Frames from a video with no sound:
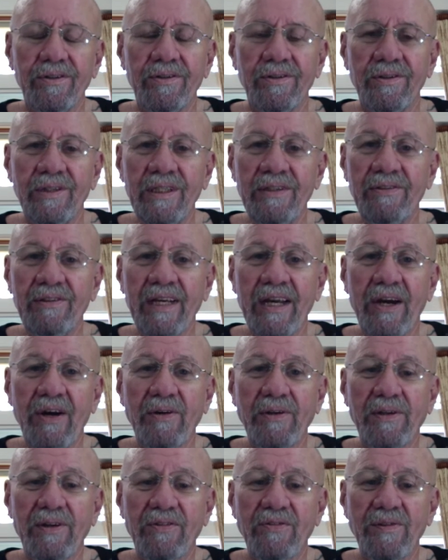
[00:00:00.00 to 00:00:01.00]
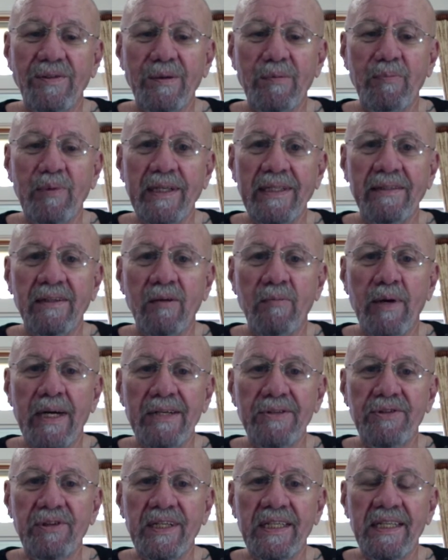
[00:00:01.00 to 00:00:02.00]
these characters from The Big
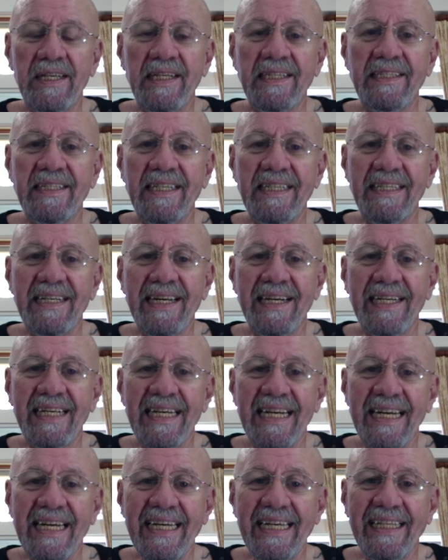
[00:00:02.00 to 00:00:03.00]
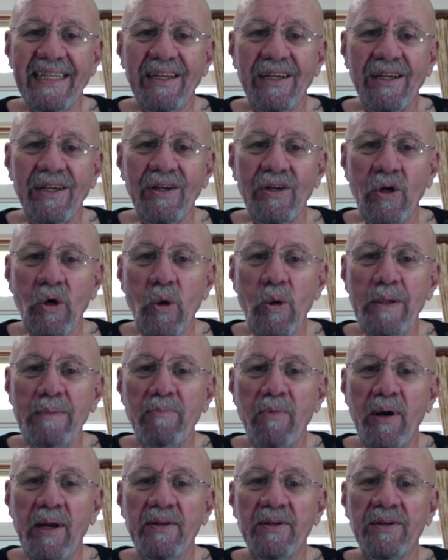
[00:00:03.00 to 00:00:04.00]
Lebowski in 1998, Coen
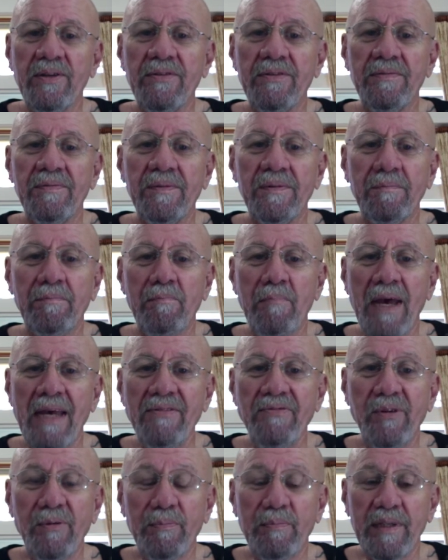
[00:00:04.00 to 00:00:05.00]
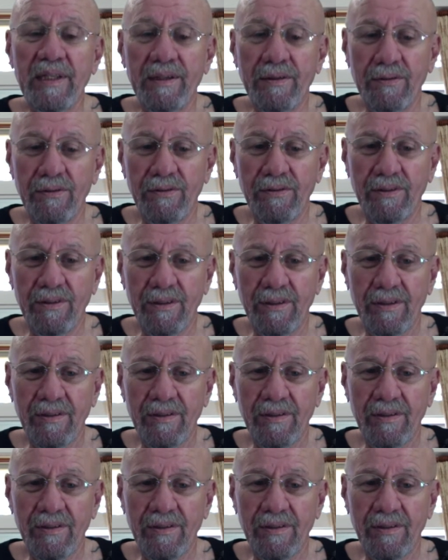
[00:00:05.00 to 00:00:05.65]
Brothers masterpiece,